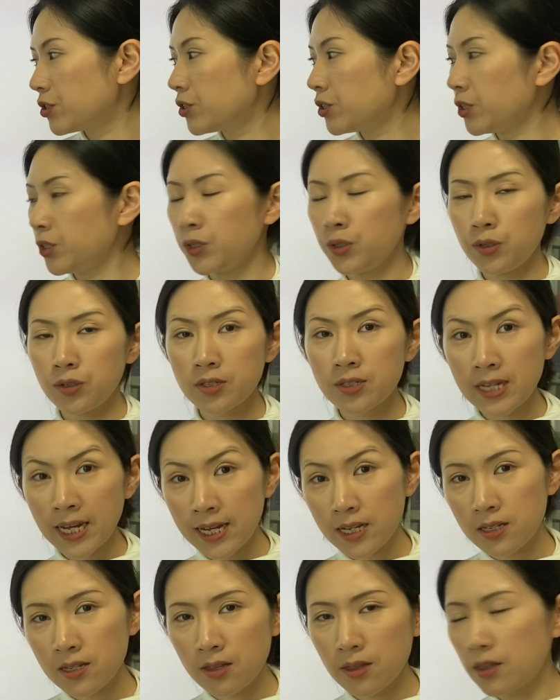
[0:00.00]
to
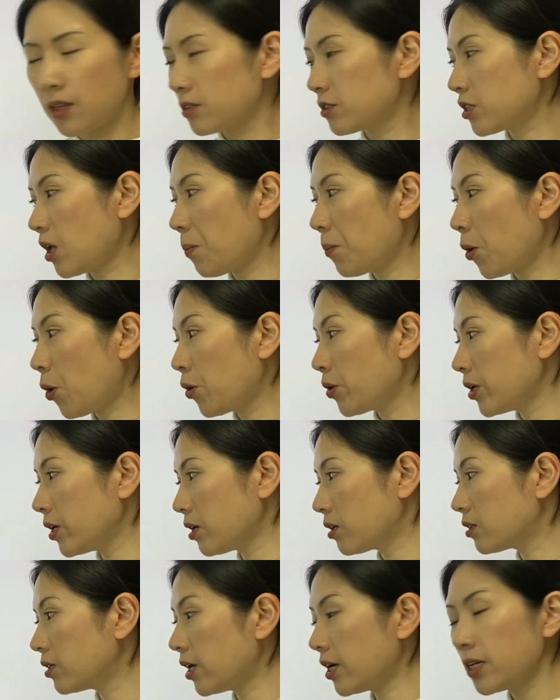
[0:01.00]
state the subordinate
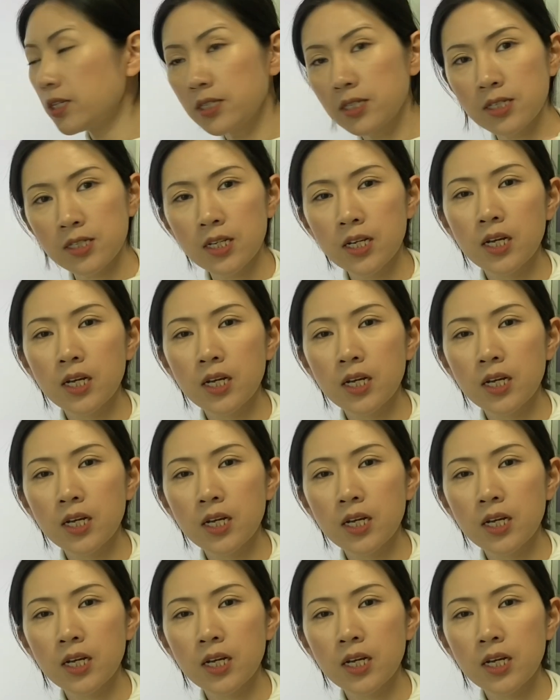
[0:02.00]
clause